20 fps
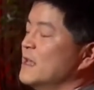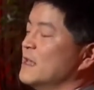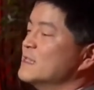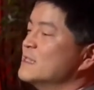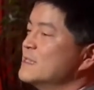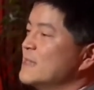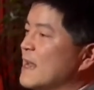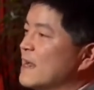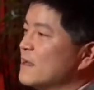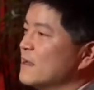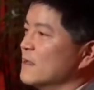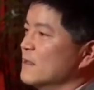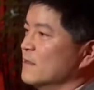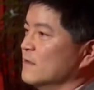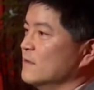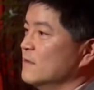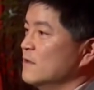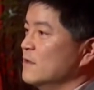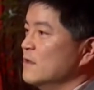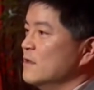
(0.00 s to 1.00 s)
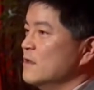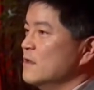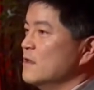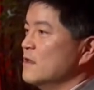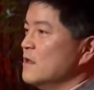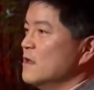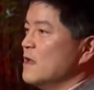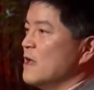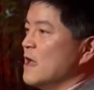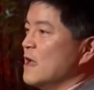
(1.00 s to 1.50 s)
And second,
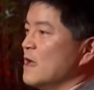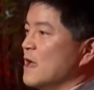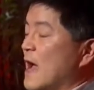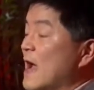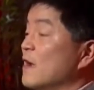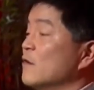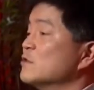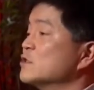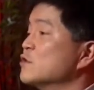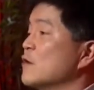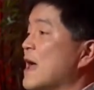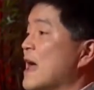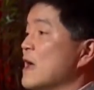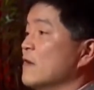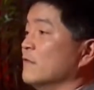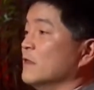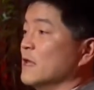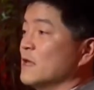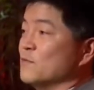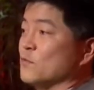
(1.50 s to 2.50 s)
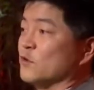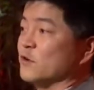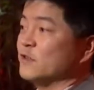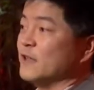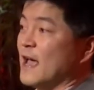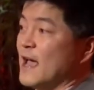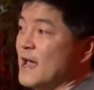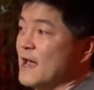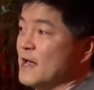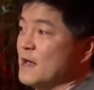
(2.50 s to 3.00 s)
I also have a lot more
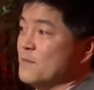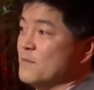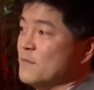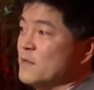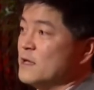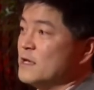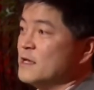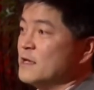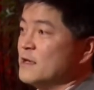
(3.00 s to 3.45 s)
time